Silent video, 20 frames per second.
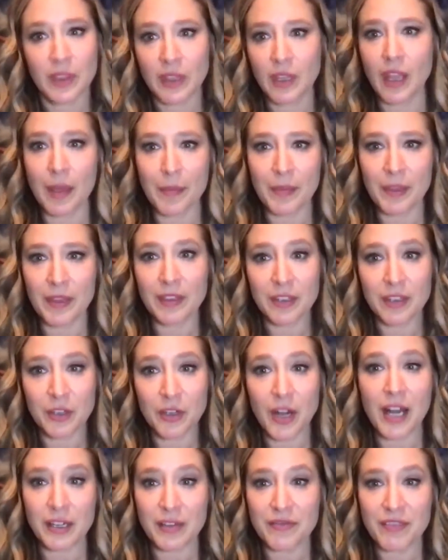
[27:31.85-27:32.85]
Um, you're
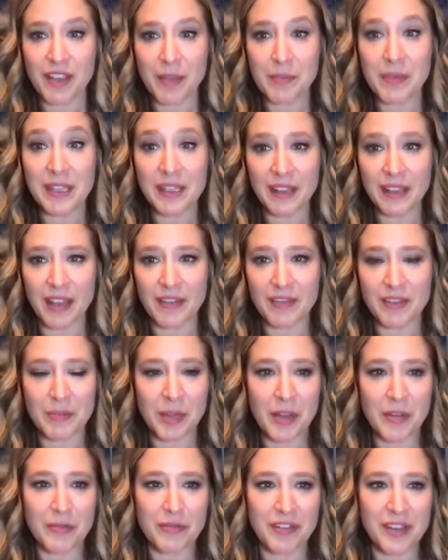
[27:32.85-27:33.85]
not going to find me live in
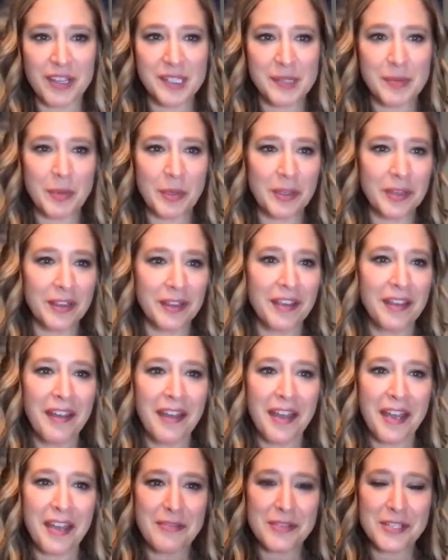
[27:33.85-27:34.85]
my own Facebook
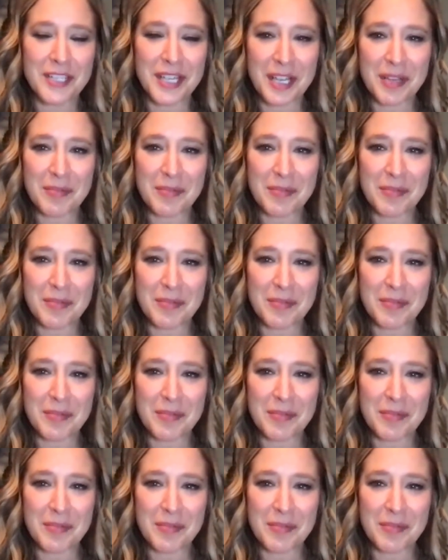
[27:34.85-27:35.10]
every day.